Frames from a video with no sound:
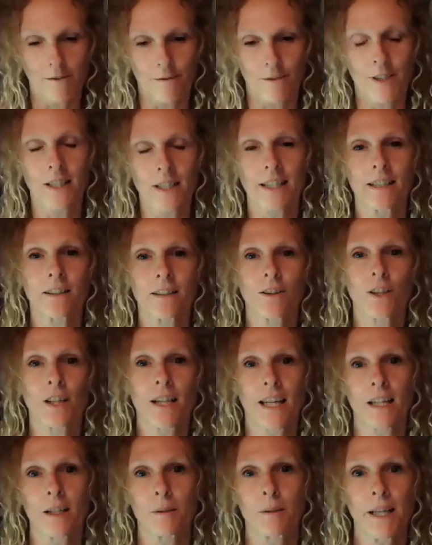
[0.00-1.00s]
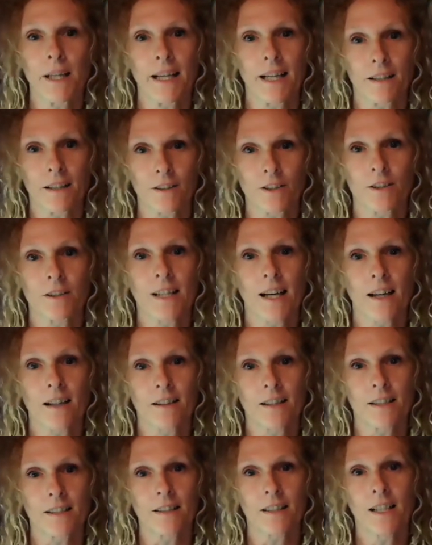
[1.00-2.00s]
really look at a plant and learn
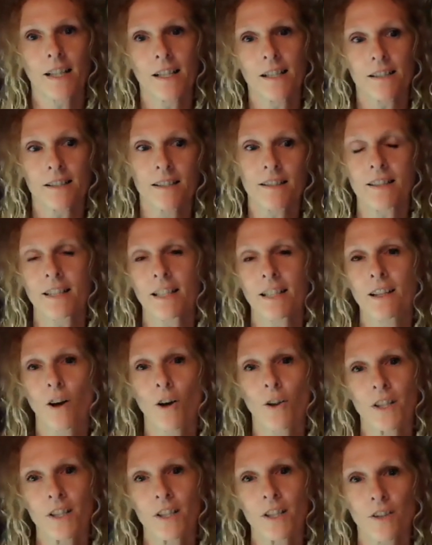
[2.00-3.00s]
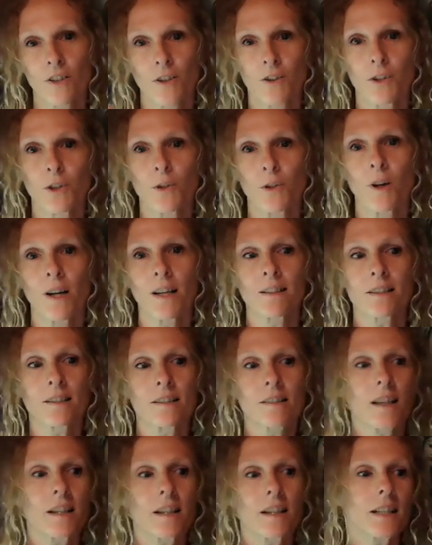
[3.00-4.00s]
how to see all these little
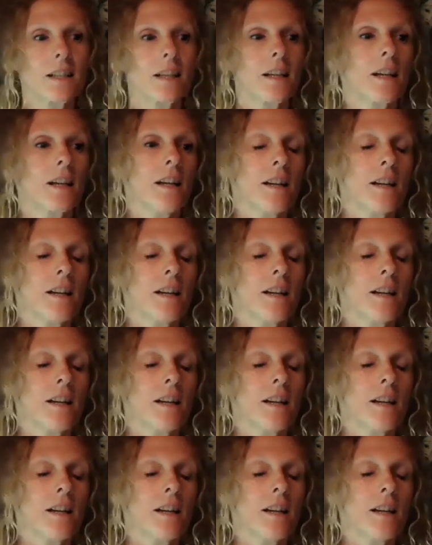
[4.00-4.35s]
nuances on it.